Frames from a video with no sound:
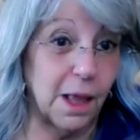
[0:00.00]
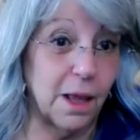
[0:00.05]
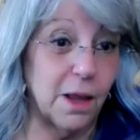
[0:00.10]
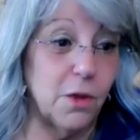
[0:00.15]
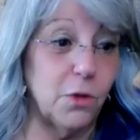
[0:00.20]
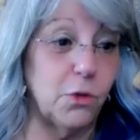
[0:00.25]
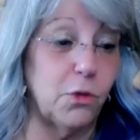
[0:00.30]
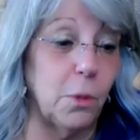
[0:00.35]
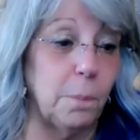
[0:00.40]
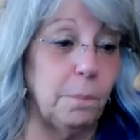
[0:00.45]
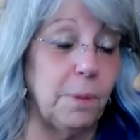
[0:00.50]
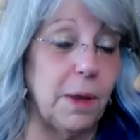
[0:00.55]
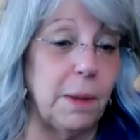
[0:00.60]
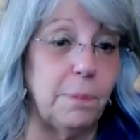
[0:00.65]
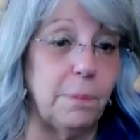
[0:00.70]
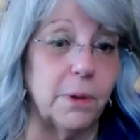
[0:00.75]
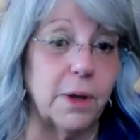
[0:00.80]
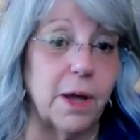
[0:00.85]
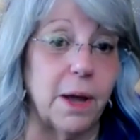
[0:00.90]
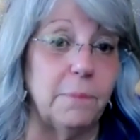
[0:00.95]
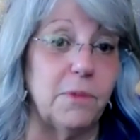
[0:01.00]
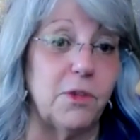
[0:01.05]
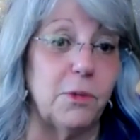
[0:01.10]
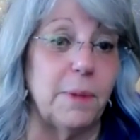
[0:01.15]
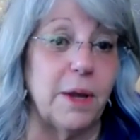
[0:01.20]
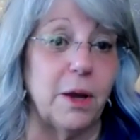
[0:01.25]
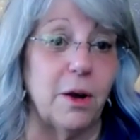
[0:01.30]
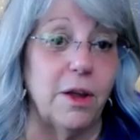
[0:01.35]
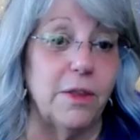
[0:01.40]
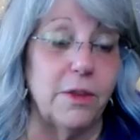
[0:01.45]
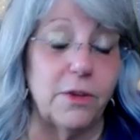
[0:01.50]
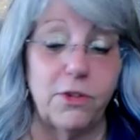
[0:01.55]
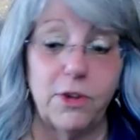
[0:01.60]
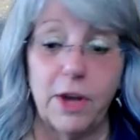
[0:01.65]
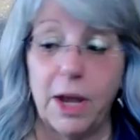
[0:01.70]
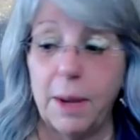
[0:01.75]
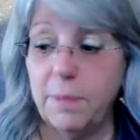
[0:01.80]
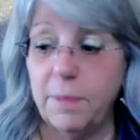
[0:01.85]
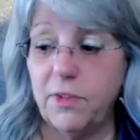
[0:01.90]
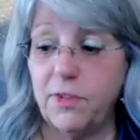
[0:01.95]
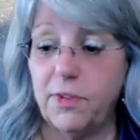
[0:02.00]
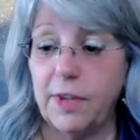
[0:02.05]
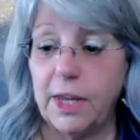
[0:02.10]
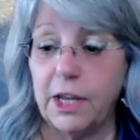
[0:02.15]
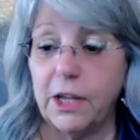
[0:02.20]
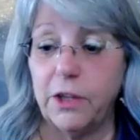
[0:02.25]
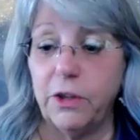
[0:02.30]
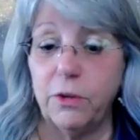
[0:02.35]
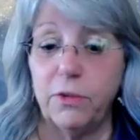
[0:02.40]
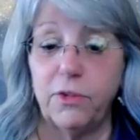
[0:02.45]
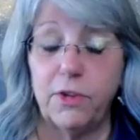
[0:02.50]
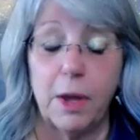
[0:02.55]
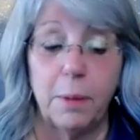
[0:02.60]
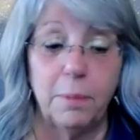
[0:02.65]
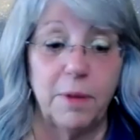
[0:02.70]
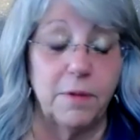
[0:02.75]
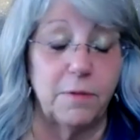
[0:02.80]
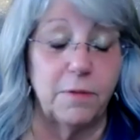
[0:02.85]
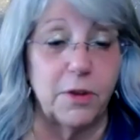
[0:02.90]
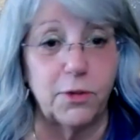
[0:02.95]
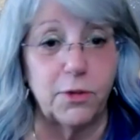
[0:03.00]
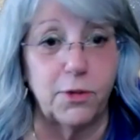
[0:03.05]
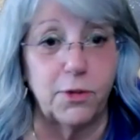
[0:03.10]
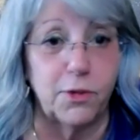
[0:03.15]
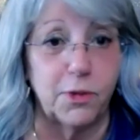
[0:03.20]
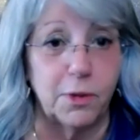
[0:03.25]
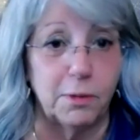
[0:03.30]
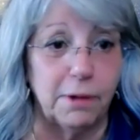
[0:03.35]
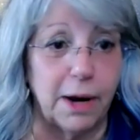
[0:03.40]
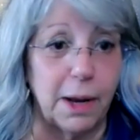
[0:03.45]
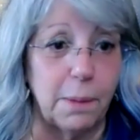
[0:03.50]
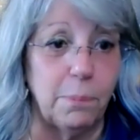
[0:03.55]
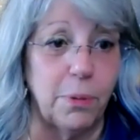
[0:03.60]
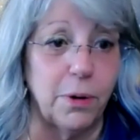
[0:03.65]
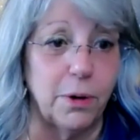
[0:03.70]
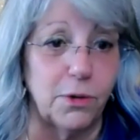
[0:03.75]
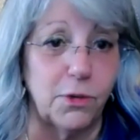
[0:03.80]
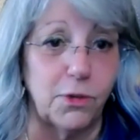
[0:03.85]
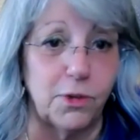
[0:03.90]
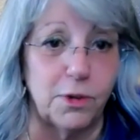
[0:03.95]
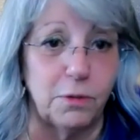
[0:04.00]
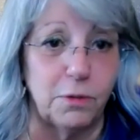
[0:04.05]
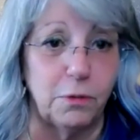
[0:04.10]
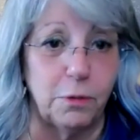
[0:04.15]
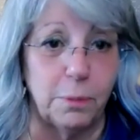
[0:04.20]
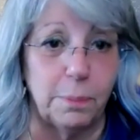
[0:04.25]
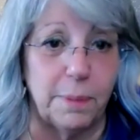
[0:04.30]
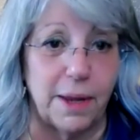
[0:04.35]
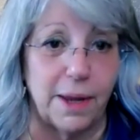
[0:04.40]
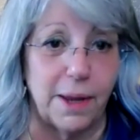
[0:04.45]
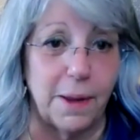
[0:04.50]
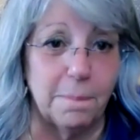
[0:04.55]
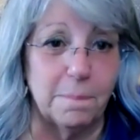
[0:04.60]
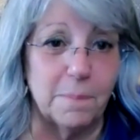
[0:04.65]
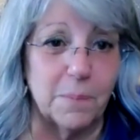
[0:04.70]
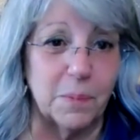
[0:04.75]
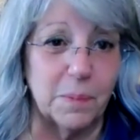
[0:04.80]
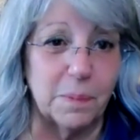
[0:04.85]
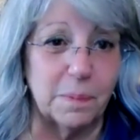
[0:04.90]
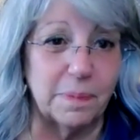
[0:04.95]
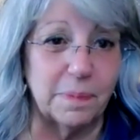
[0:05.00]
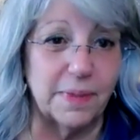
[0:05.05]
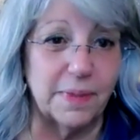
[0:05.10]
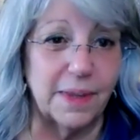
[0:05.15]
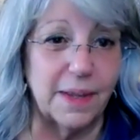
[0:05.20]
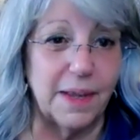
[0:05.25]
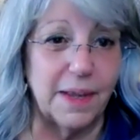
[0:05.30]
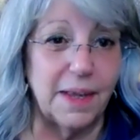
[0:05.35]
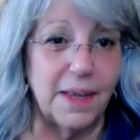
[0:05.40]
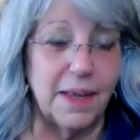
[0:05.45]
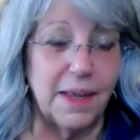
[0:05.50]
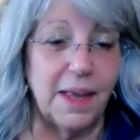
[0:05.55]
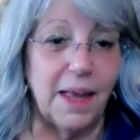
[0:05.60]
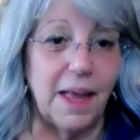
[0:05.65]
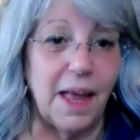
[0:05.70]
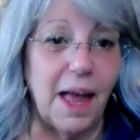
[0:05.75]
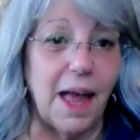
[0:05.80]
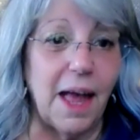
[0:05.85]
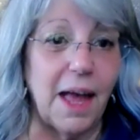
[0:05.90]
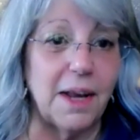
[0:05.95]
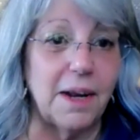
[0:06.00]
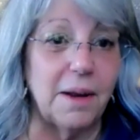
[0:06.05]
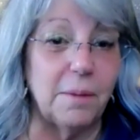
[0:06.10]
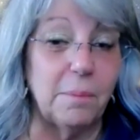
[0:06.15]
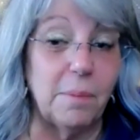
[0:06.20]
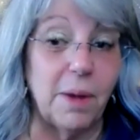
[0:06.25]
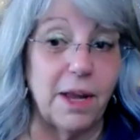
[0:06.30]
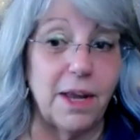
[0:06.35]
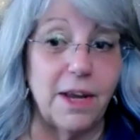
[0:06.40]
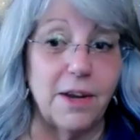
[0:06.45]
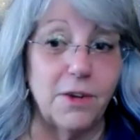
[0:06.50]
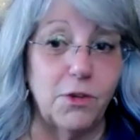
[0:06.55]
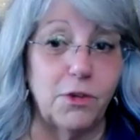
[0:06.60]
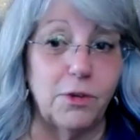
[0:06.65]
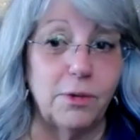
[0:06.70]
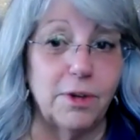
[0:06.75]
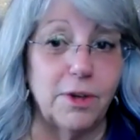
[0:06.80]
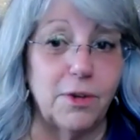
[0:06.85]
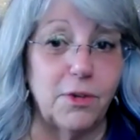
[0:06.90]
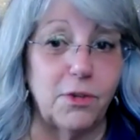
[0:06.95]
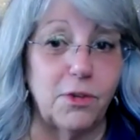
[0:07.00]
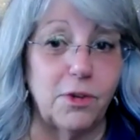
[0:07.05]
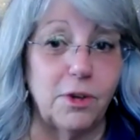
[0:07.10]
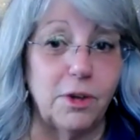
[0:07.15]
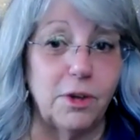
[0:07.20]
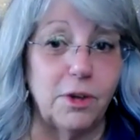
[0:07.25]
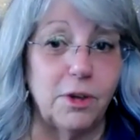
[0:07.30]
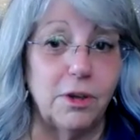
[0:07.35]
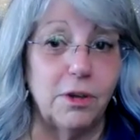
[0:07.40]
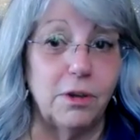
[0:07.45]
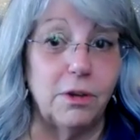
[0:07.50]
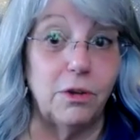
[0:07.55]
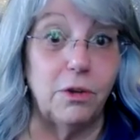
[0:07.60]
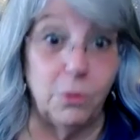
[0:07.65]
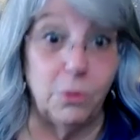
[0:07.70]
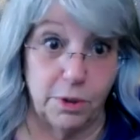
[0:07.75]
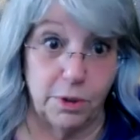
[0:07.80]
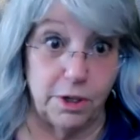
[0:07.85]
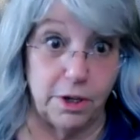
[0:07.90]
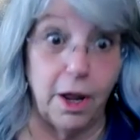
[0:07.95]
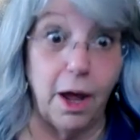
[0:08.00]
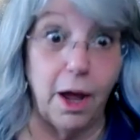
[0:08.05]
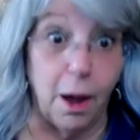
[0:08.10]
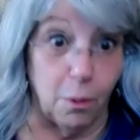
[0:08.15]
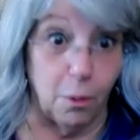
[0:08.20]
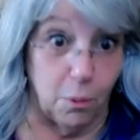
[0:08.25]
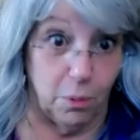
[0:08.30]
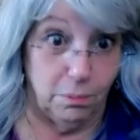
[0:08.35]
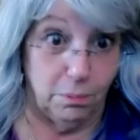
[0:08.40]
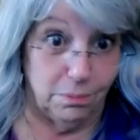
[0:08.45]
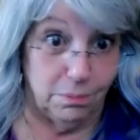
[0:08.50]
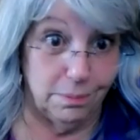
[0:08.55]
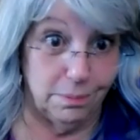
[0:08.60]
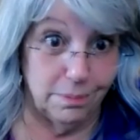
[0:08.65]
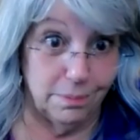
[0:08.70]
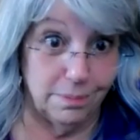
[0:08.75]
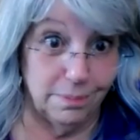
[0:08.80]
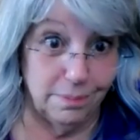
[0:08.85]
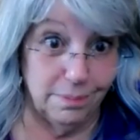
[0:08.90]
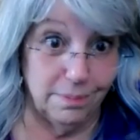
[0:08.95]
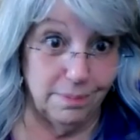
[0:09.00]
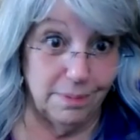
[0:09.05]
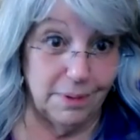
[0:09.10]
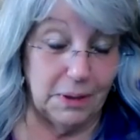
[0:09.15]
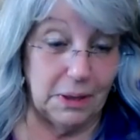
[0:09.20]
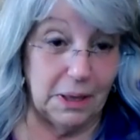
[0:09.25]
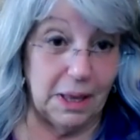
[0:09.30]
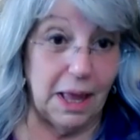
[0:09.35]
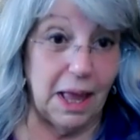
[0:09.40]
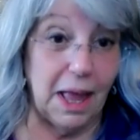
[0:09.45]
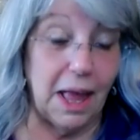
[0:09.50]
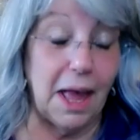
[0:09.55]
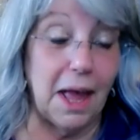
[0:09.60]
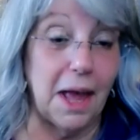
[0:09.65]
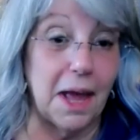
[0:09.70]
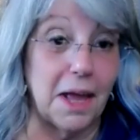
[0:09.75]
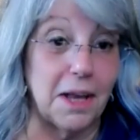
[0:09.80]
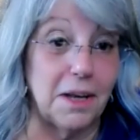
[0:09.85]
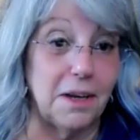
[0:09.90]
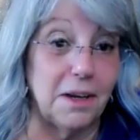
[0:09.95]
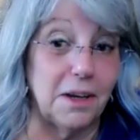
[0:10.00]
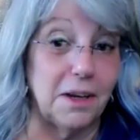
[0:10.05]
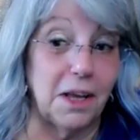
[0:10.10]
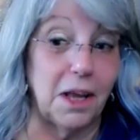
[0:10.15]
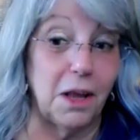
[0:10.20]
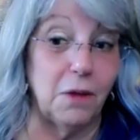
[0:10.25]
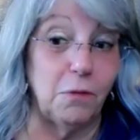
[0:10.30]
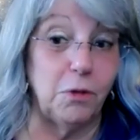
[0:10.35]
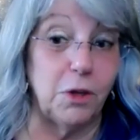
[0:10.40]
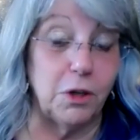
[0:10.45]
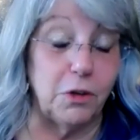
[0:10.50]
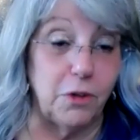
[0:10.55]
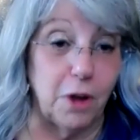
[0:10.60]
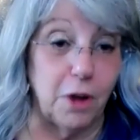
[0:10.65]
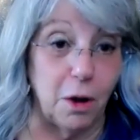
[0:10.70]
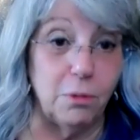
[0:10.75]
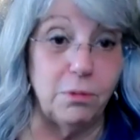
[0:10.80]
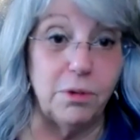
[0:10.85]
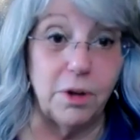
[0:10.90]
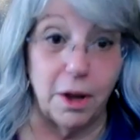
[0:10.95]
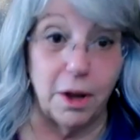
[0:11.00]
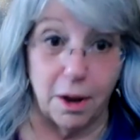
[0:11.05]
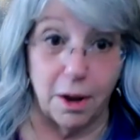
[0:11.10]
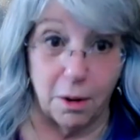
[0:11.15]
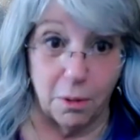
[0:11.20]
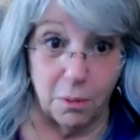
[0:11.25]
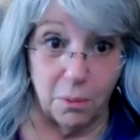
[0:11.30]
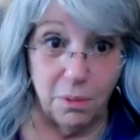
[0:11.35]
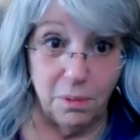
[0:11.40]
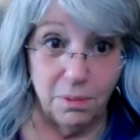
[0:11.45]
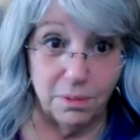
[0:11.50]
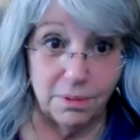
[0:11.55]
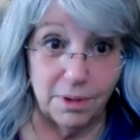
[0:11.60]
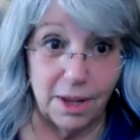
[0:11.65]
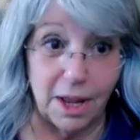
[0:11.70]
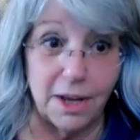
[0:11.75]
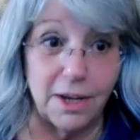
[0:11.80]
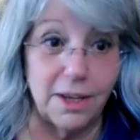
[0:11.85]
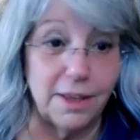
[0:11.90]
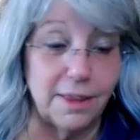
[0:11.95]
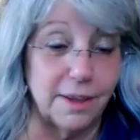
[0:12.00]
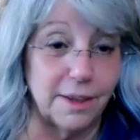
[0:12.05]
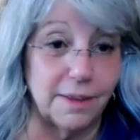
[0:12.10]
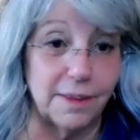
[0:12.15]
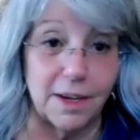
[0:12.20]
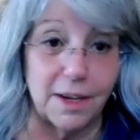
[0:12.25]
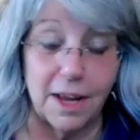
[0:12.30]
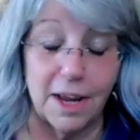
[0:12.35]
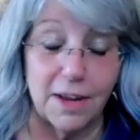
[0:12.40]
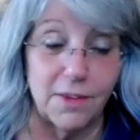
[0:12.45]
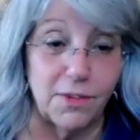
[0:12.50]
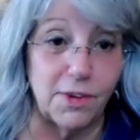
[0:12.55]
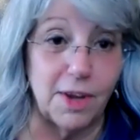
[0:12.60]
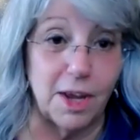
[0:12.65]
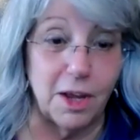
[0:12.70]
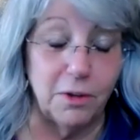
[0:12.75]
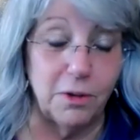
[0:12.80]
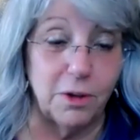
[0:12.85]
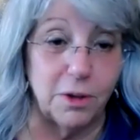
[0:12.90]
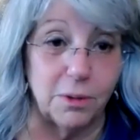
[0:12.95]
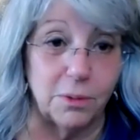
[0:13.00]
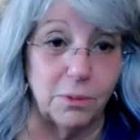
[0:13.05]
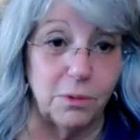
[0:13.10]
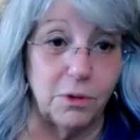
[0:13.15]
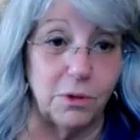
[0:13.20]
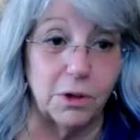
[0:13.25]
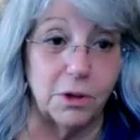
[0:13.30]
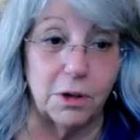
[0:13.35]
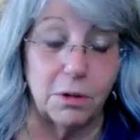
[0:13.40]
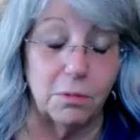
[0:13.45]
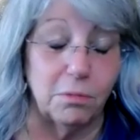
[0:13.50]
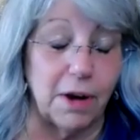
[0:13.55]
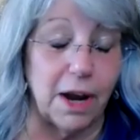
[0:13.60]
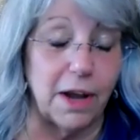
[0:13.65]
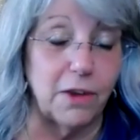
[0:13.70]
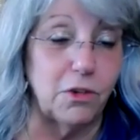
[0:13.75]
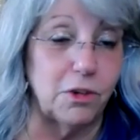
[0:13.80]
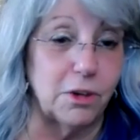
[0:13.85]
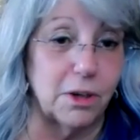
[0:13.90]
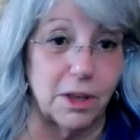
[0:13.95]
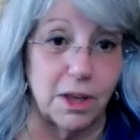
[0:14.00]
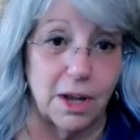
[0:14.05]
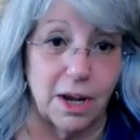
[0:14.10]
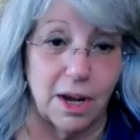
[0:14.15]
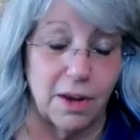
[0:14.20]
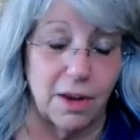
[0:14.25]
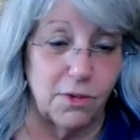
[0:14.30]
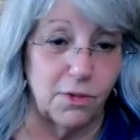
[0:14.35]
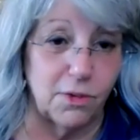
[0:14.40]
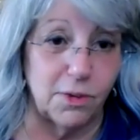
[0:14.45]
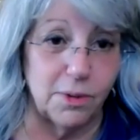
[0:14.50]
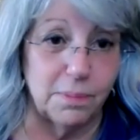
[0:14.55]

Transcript: So people come to me all the time and say, can you tell me if this is the right person for me? And my answer is, you would know. And if you don't know, anything that I tell you, you're going to rationalize,